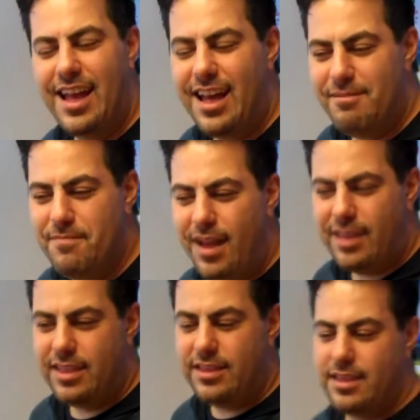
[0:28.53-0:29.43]
I
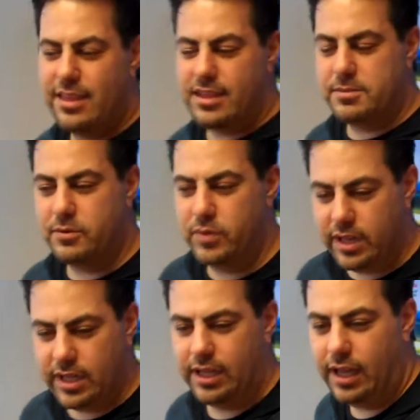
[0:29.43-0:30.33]
think the thing that's been
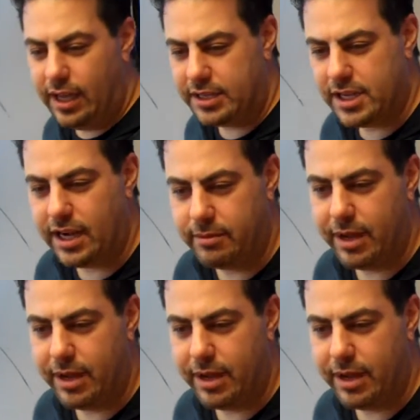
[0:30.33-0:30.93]
really exciting